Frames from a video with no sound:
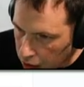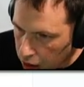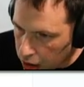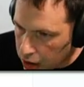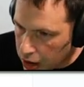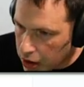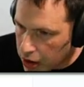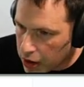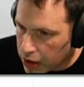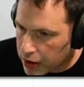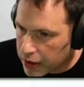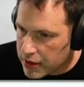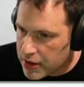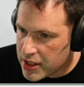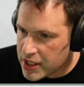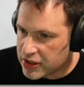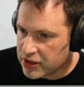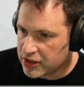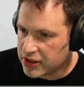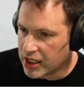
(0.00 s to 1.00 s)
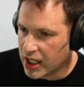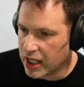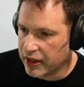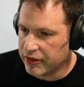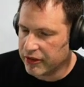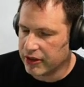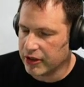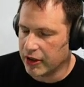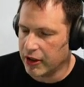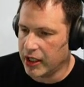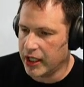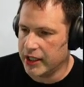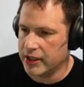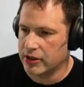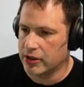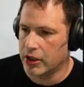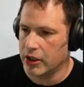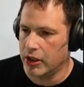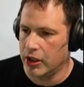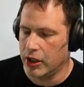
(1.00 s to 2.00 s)
all of this stuff, all right,
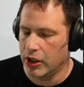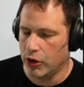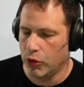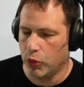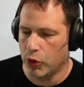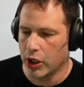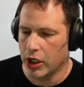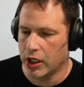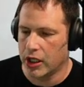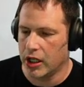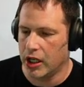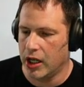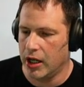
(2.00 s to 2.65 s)
is gonna work